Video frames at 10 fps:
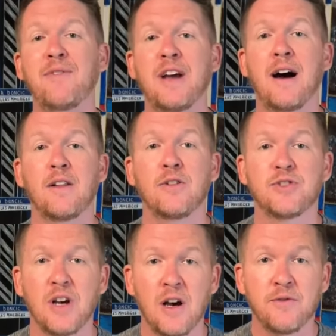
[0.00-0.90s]
dollars
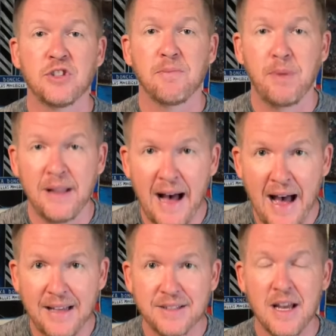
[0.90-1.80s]
of
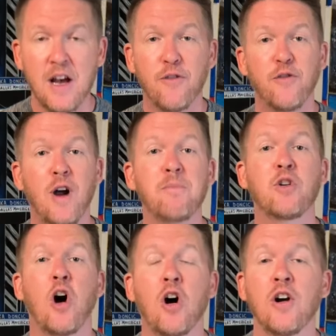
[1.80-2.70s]
supplies from
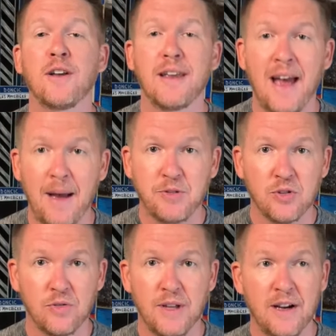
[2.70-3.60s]
Card
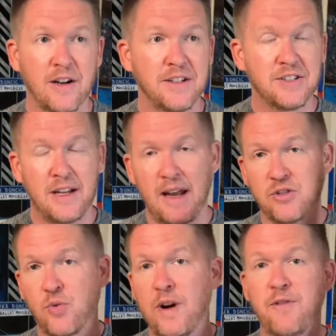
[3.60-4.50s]
Capsule. They are gonna send out
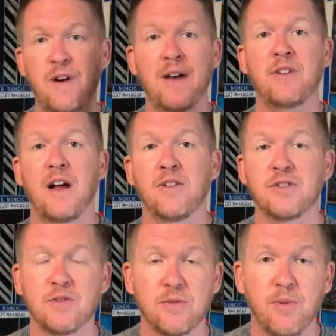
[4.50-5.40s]
twenty-five dollars
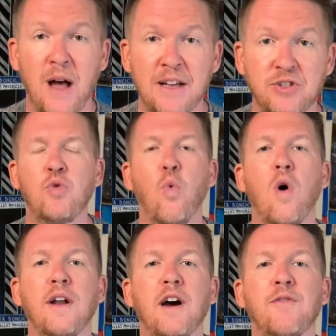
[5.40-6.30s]
of supplies to
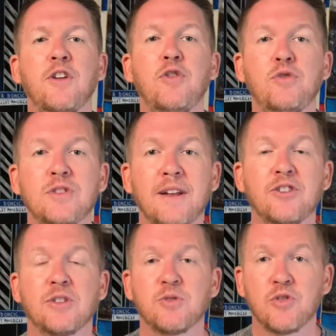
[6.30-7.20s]
one of the newsletter
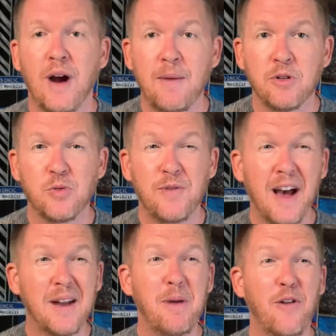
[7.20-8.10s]
subscribers. We've
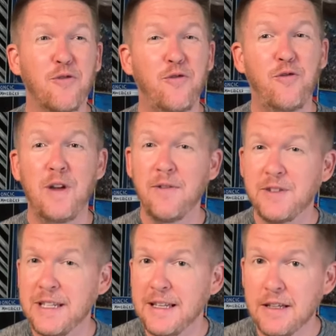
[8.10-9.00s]
got about
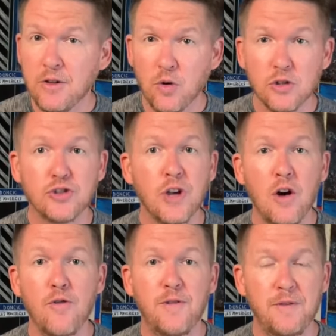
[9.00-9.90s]
fifty or
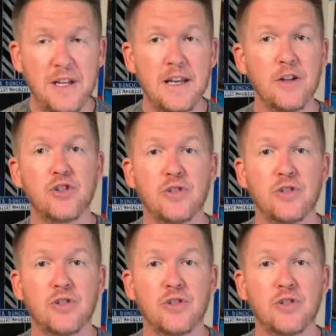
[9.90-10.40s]
so, fifty-ish